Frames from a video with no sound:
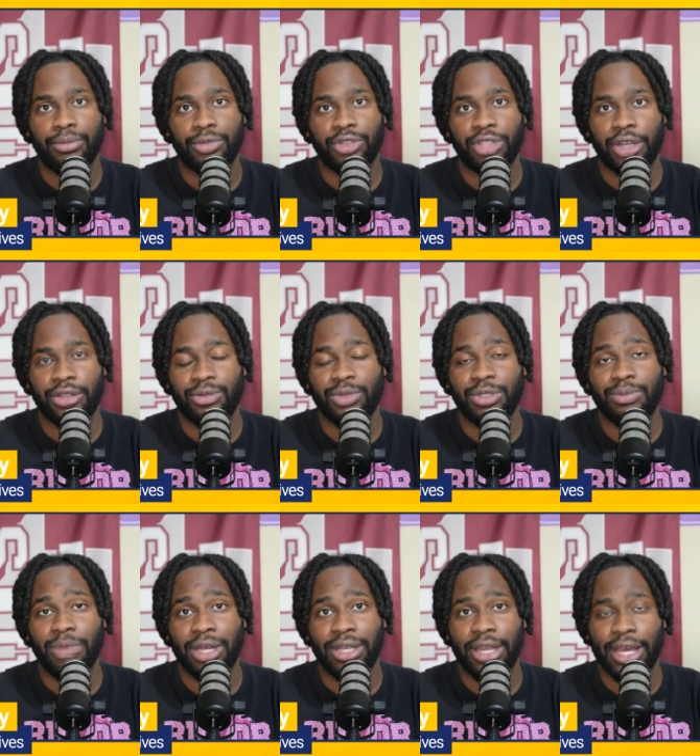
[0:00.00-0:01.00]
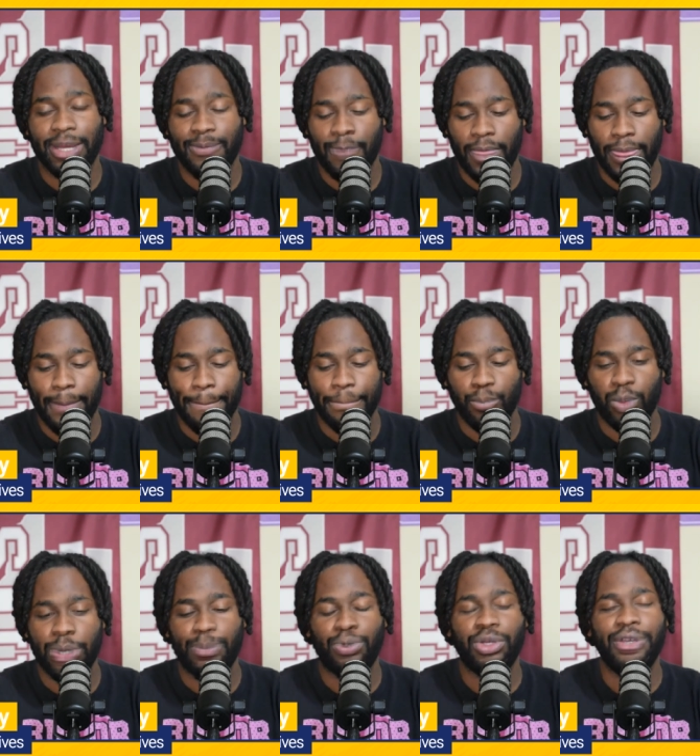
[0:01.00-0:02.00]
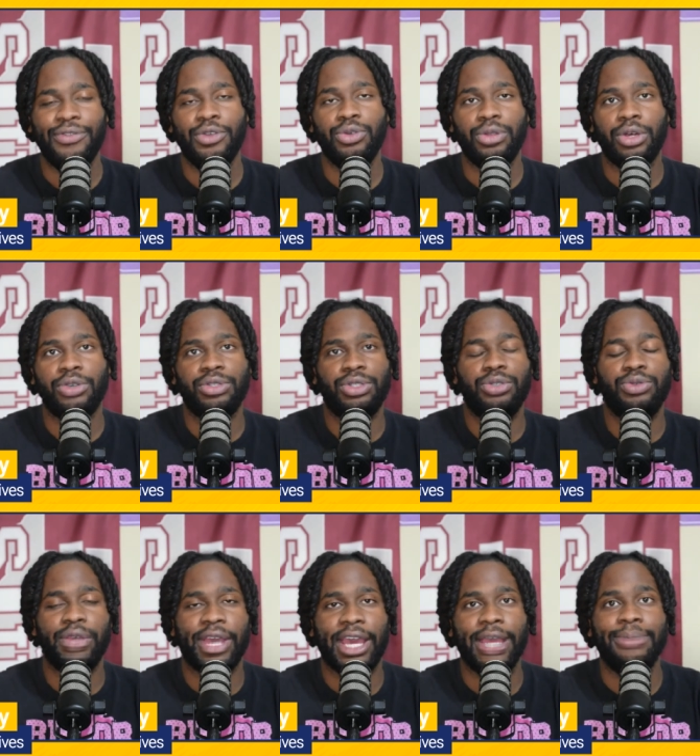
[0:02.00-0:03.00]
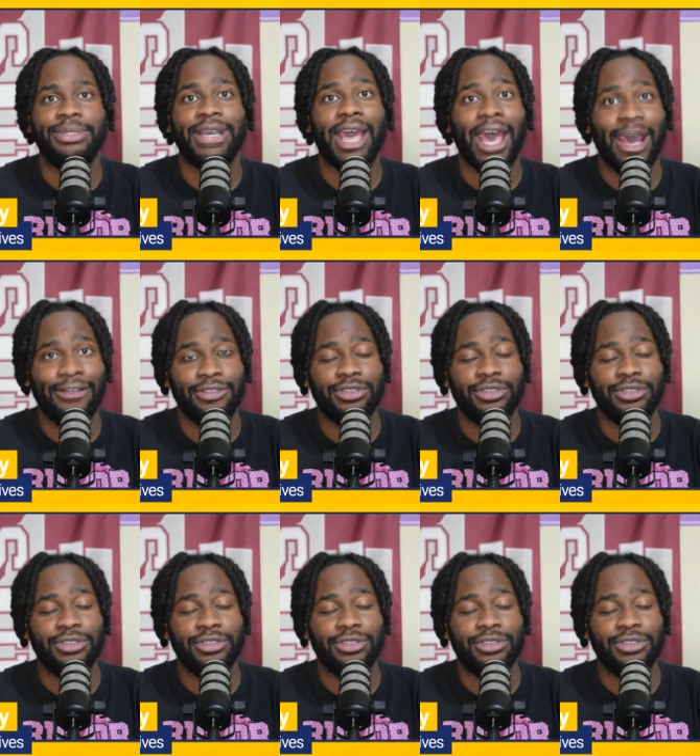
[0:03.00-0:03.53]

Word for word: Southern was Monday. We previewed those two games after